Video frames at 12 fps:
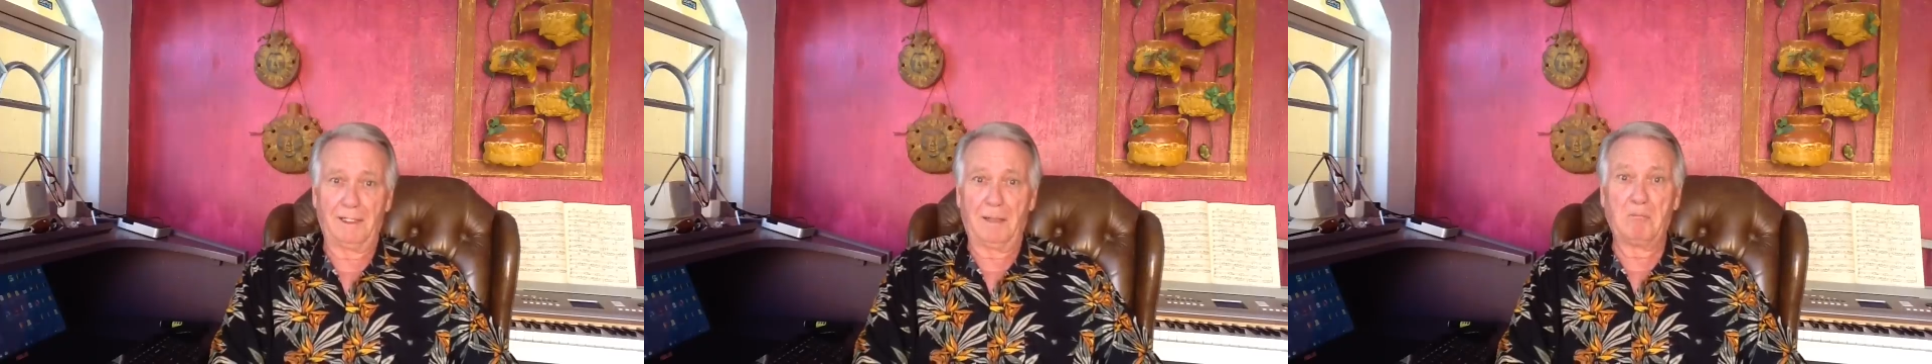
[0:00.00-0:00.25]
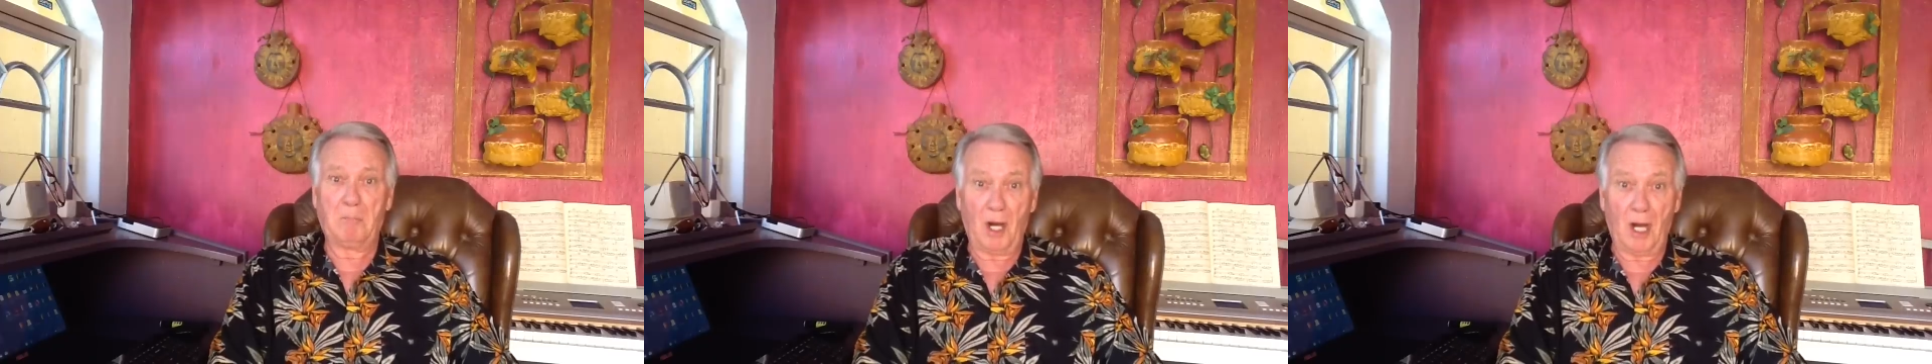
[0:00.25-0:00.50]
a
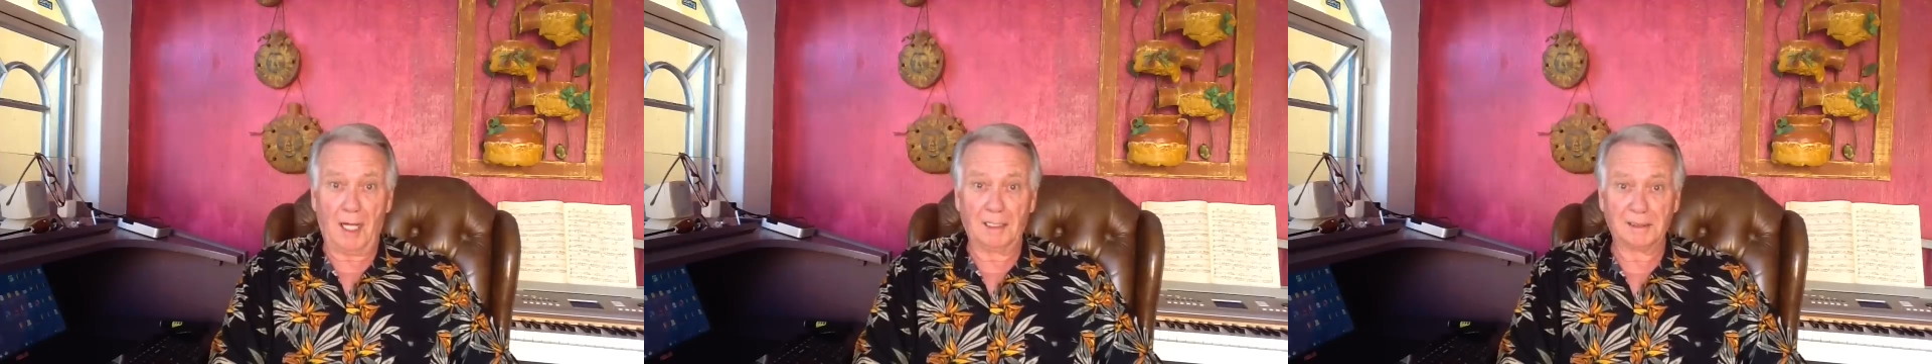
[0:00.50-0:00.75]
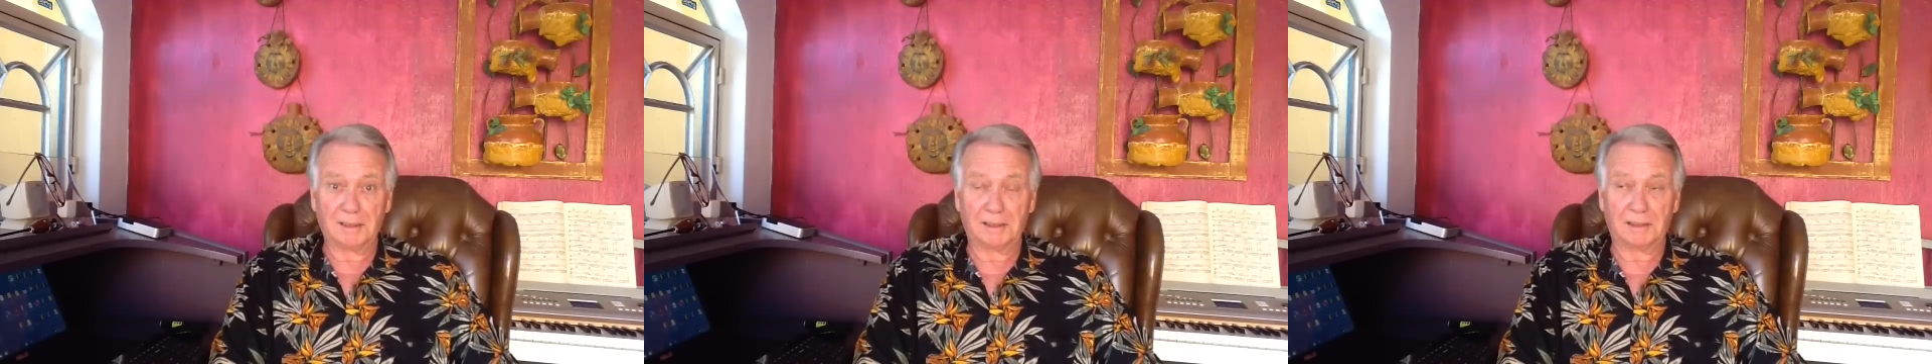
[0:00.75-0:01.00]

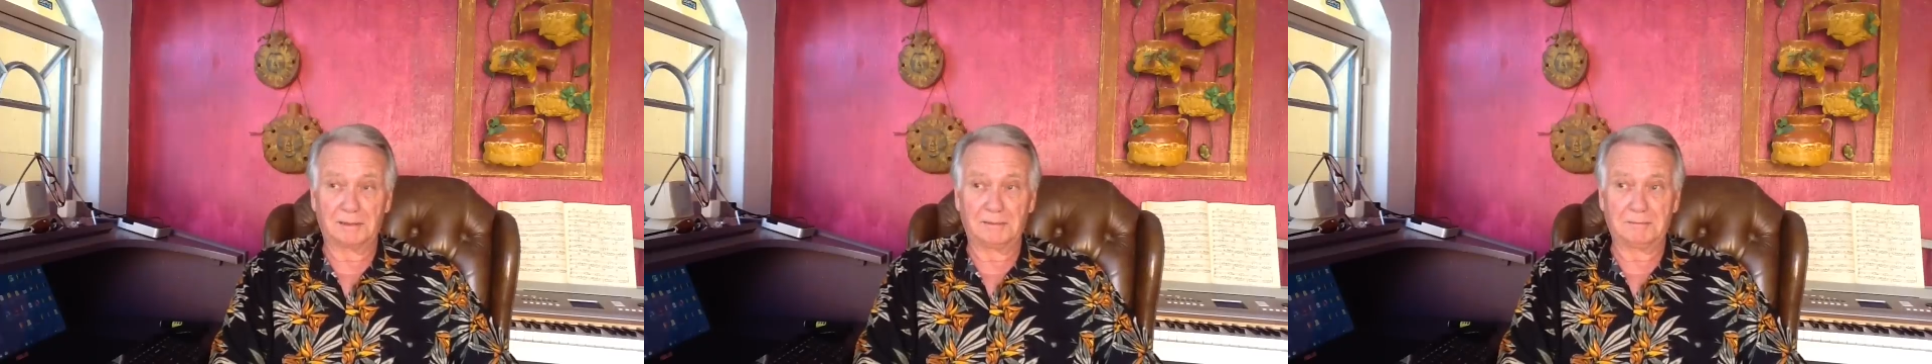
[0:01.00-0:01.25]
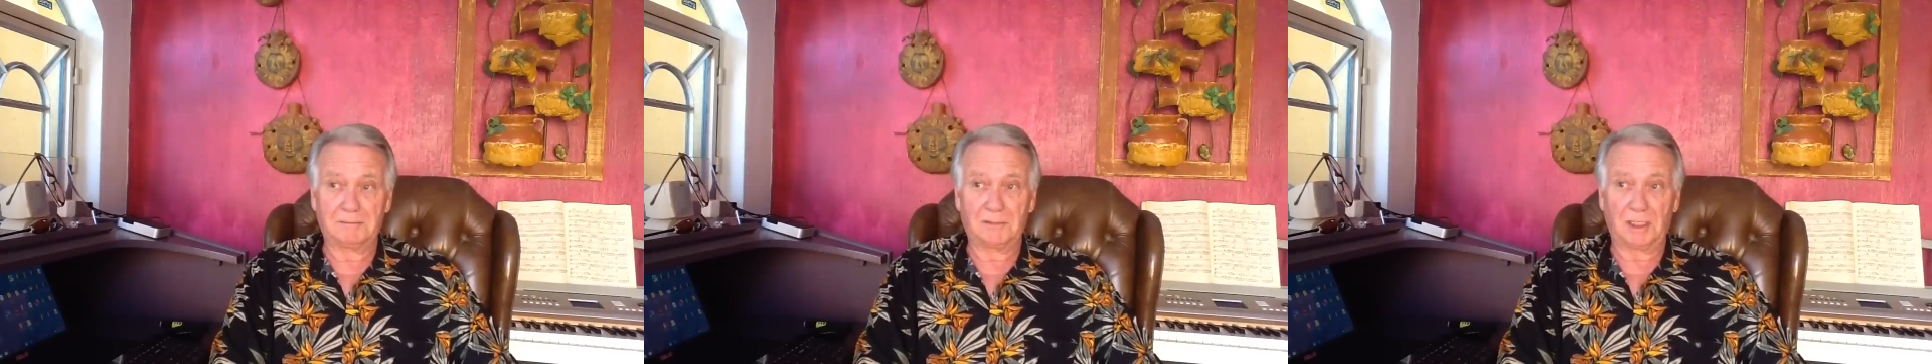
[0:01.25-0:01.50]

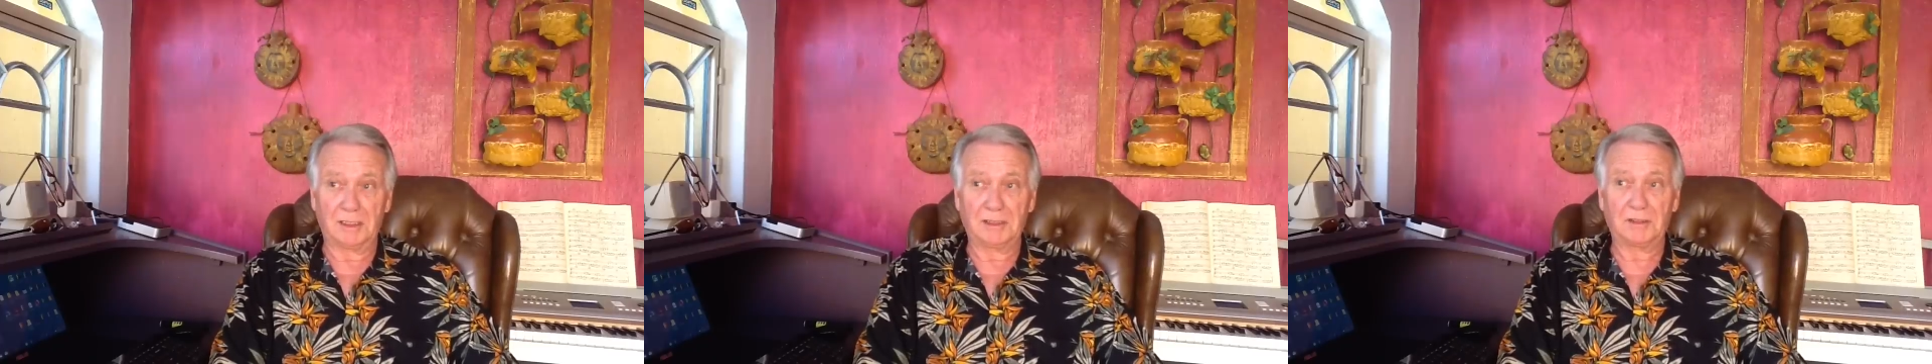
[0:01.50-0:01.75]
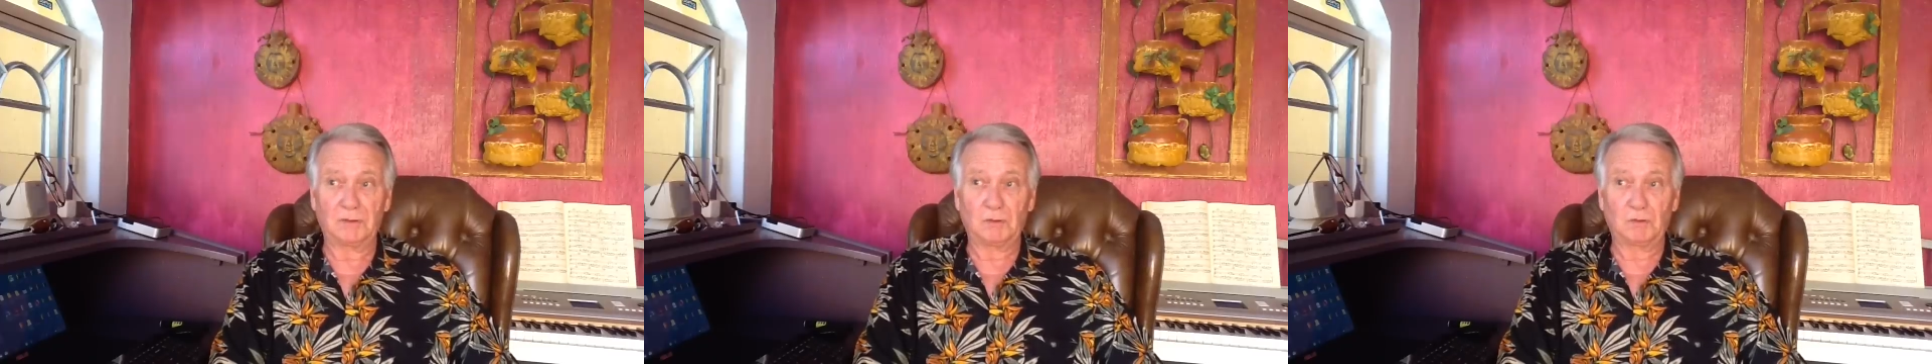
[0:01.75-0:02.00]
boss
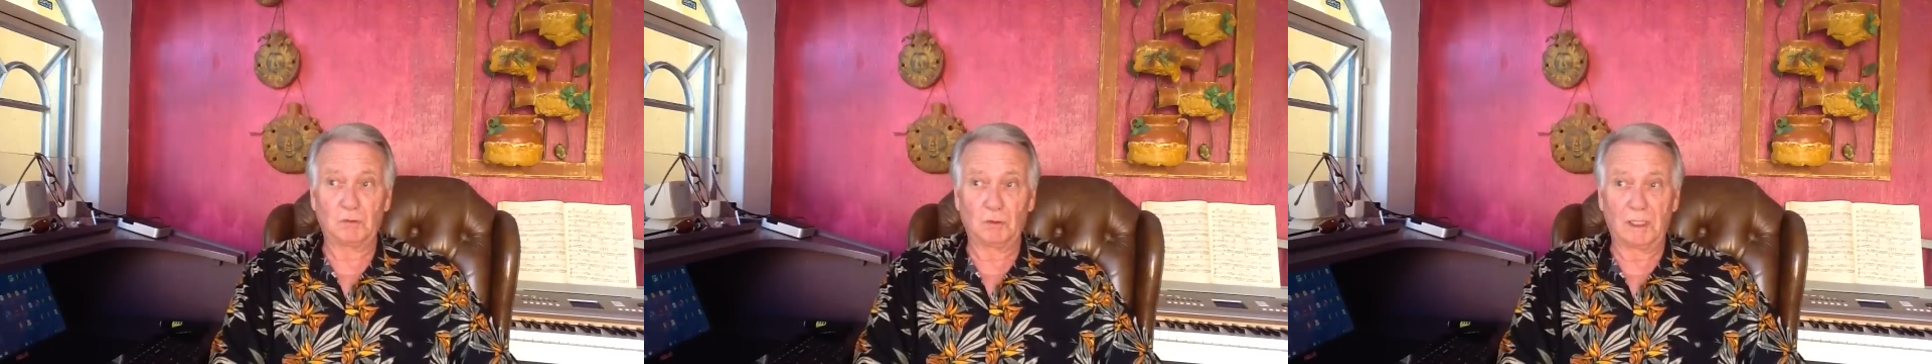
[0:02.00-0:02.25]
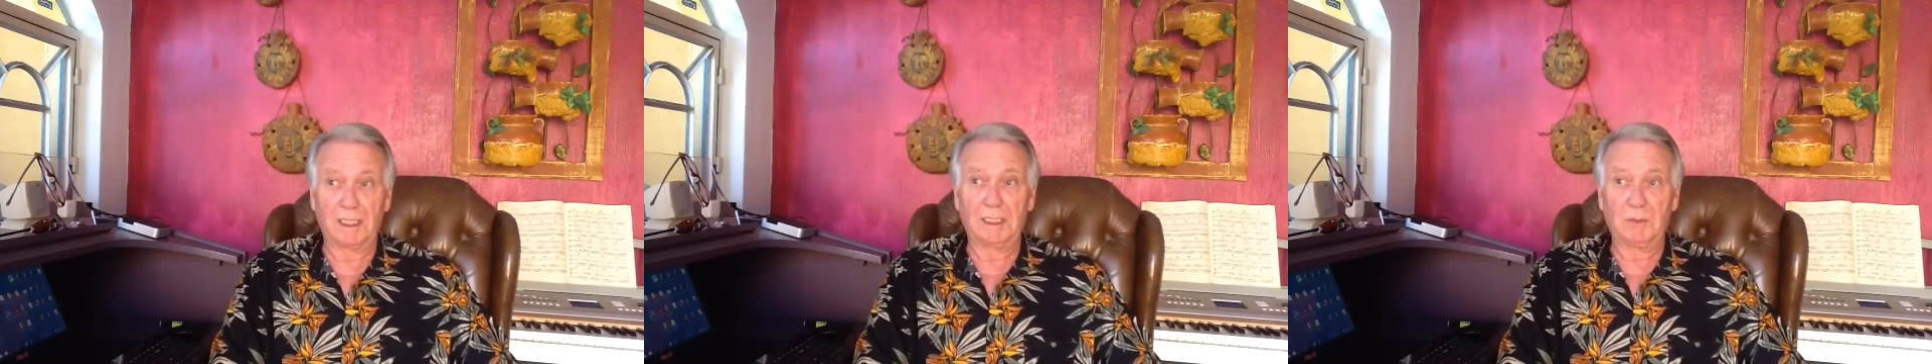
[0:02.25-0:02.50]
just really